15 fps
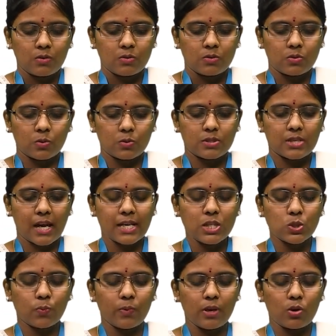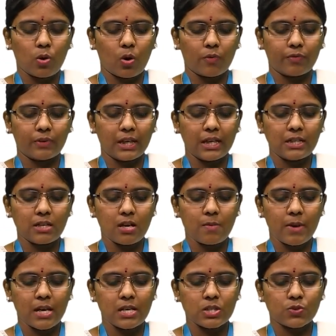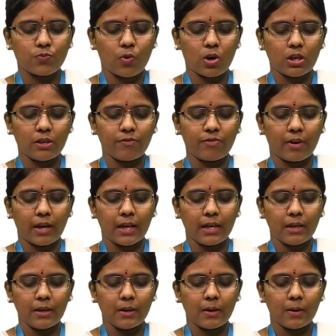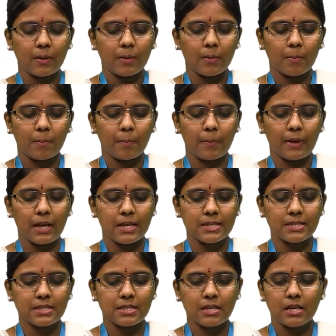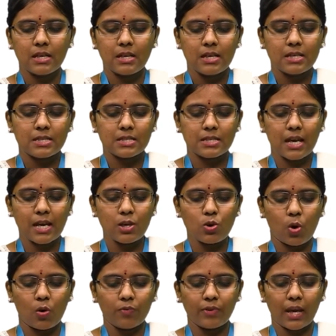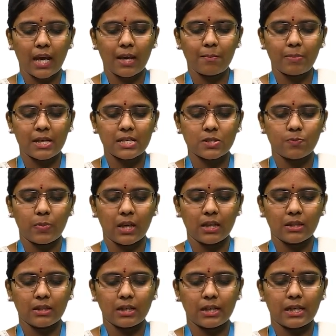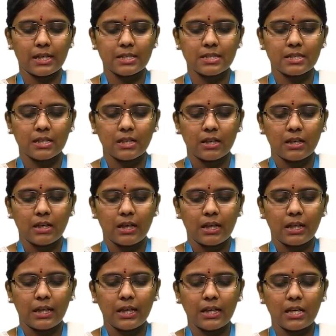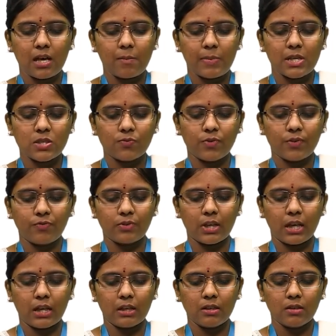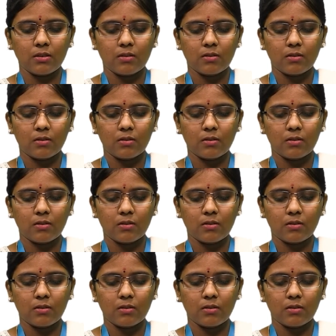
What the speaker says: So sine square of theta minus 45 plus sine of A plus B, that is theta plus 15